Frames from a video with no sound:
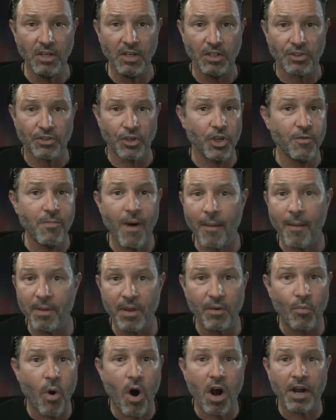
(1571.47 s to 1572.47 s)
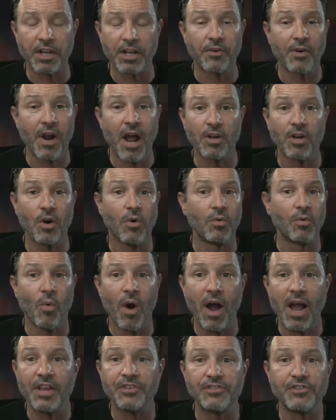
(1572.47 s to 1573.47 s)
So you might be walking around going,
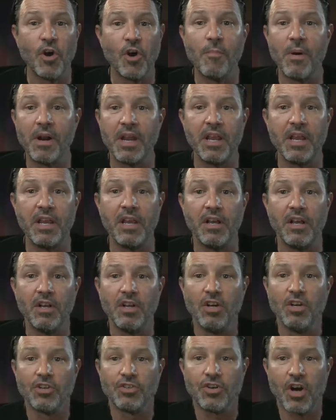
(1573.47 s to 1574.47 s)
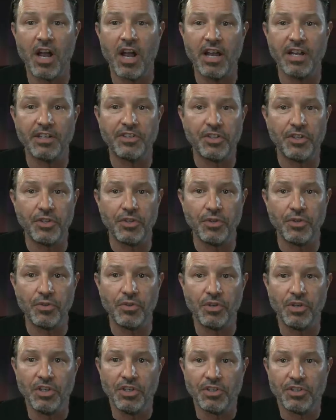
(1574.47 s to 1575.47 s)
why is nobody trying to
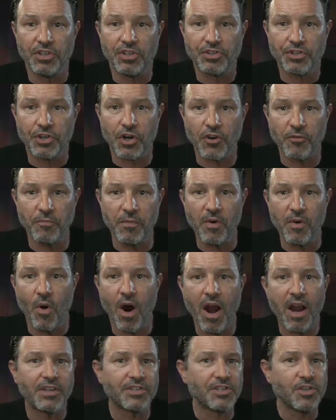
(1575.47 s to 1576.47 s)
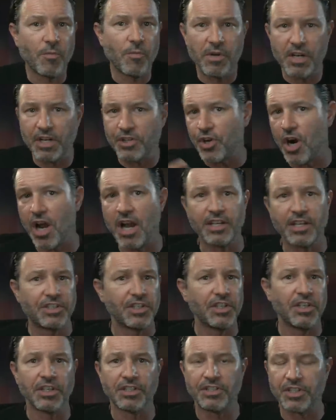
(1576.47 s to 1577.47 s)
to serve me? Why is nobody trying
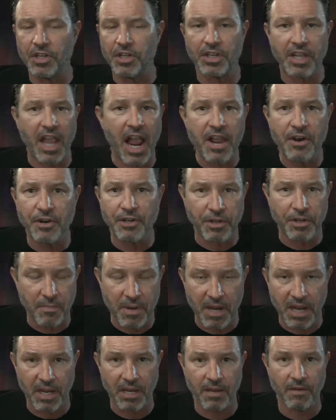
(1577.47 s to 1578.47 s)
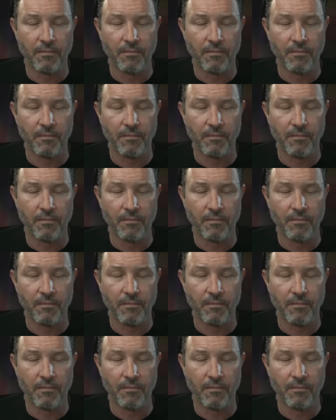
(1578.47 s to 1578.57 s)
to to cater to me?